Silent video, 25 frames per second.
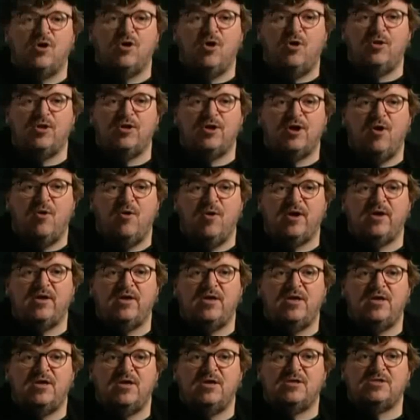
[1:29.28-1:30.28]
they couldn't keep
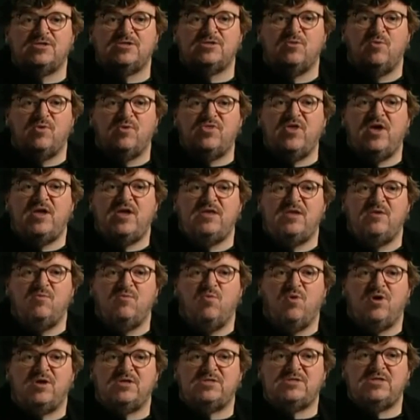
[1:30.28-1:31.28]
the Coca-Cola going.
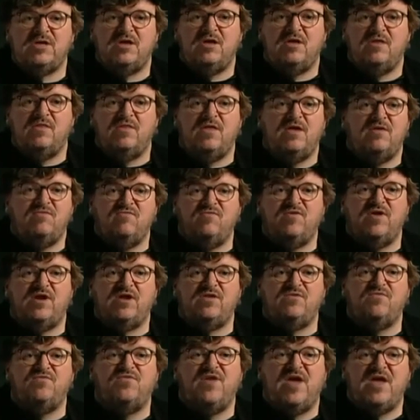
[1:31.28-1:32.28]
So what they
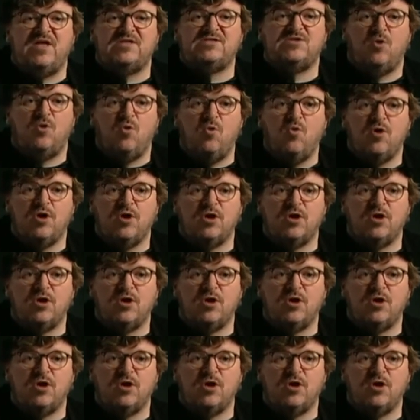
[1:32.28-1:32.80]
did was they